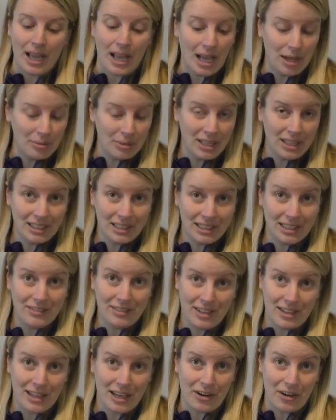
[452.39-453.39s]
I'm gonna leave
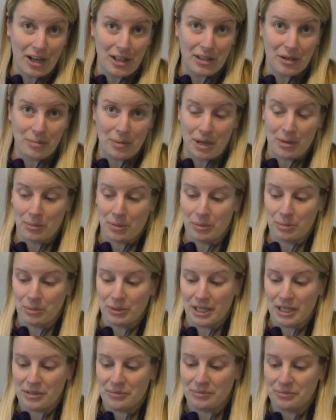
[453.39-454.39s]
it there on the paper
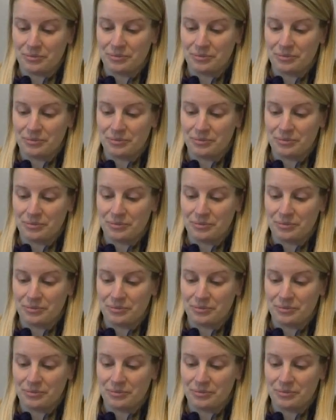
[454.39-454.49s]
plate.